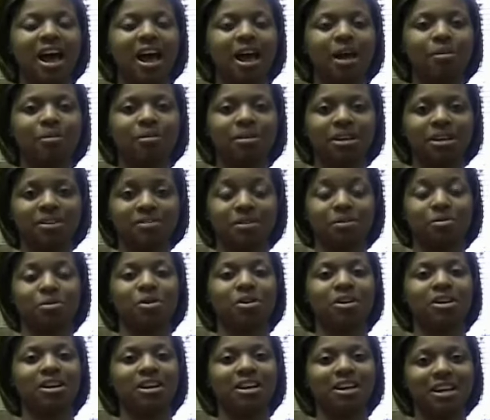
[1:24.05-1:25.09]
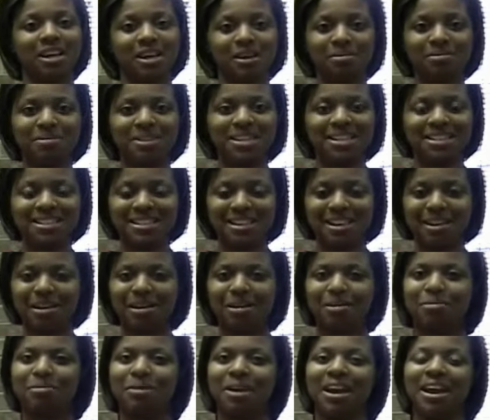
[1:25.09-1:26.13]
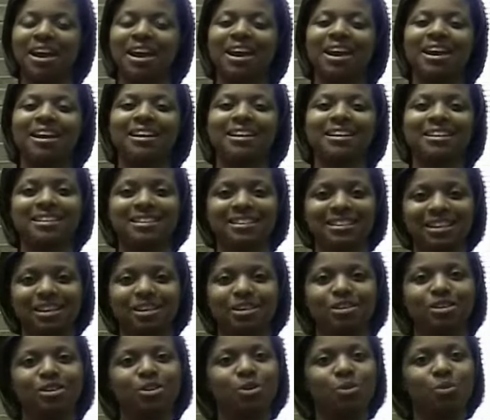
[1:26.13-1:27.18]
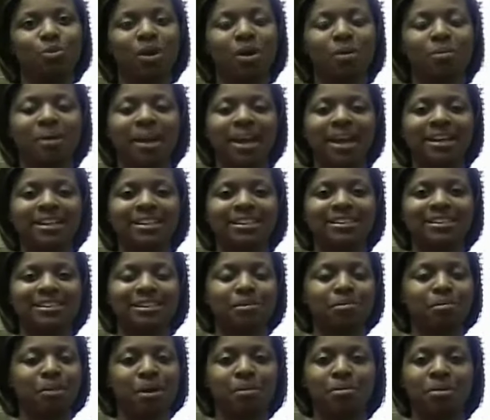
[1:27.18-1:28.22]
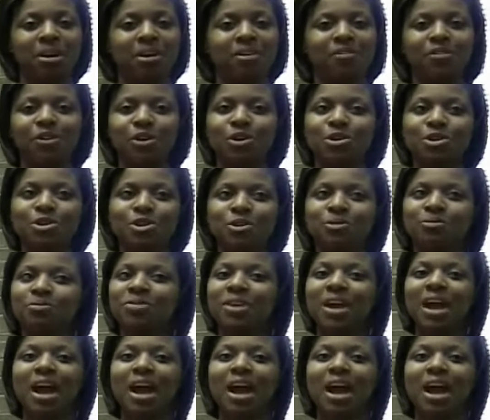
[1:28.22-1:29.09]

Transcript: I believe I'm going to keep this up and continue to do web pages, and maybe in the future